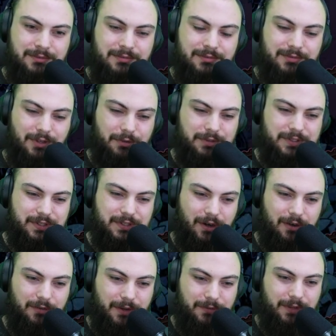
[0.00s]
Don't
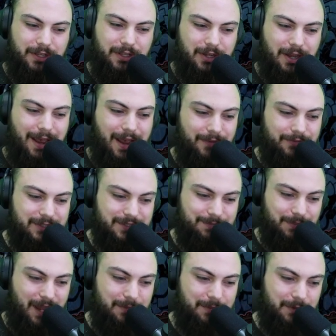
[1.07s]
Starve. I feel like you have to
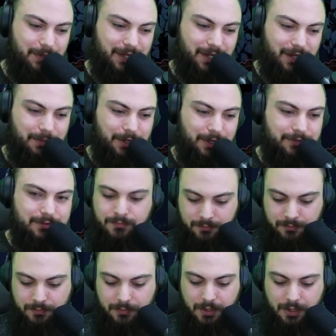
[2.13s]
spam your pickup button.
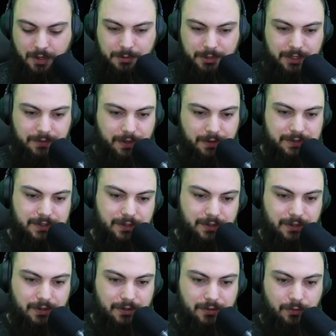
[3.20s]
I believe that was
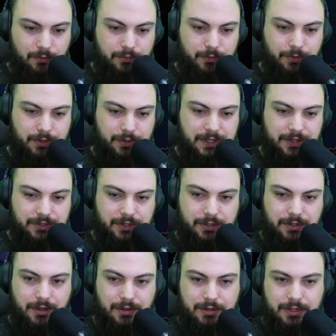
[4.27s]
the... Oh, no, there's actually
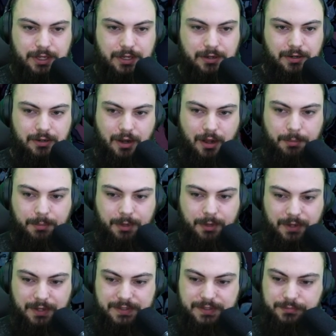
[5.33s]
another gear up above
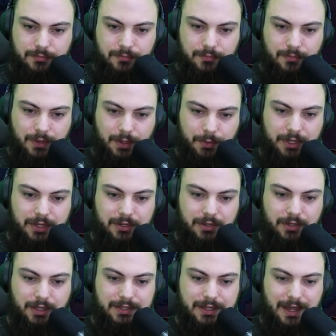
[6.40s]
us. We need to
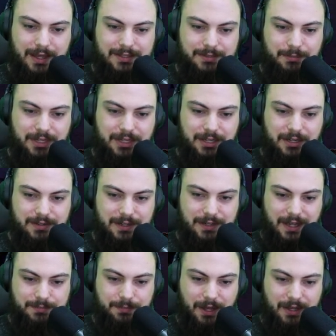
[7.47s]
collect as many gears
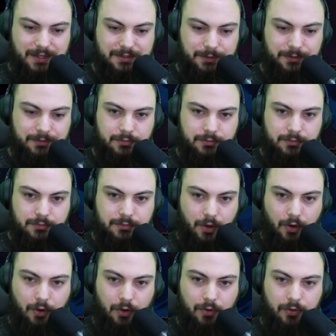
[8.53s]
as possible.
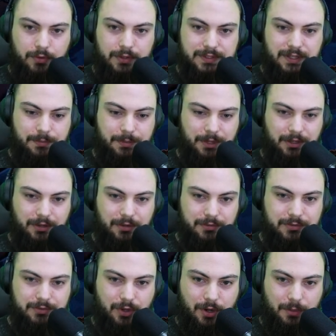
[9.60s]
Oh, this is going to be a little
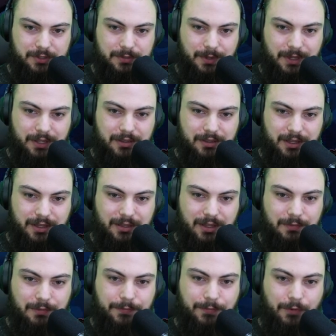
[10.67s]
troublesome. I think they're like a
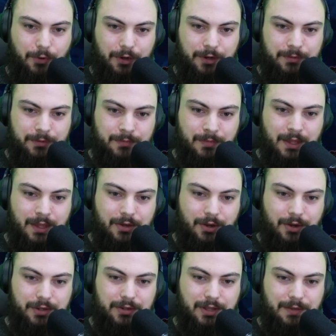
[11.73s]
level 4. No,
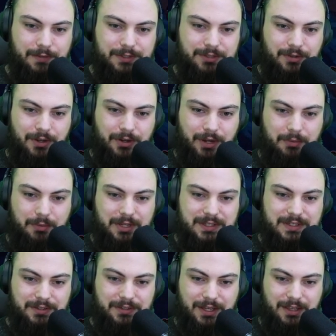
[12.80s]
they're level 2. Okay, we can
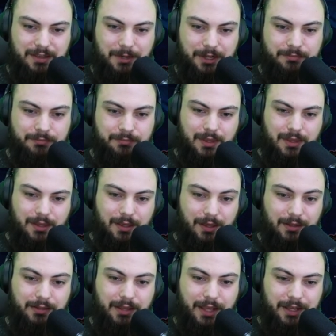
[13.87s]
still take them on.
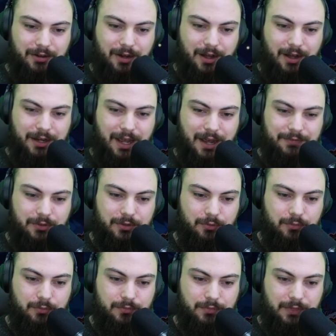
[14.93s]
Later on after... Oh,
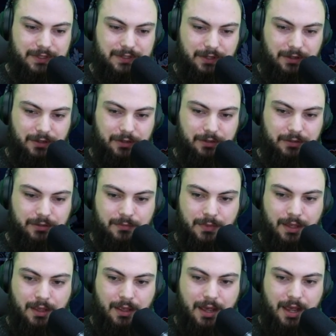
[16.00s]
that's going to hurt.
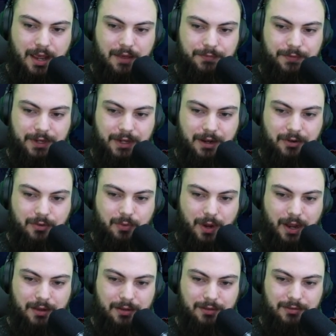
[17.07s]
I haven't figured out
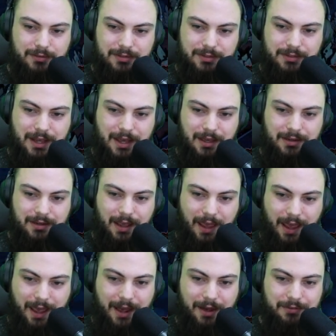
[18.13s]
quite yet
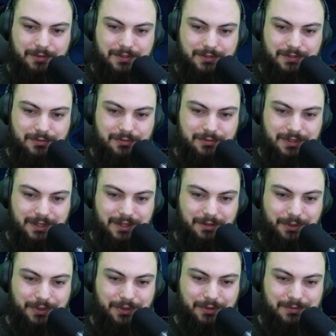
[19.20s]
how to deal
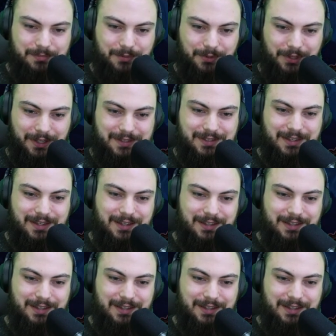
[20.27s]
with those bullets.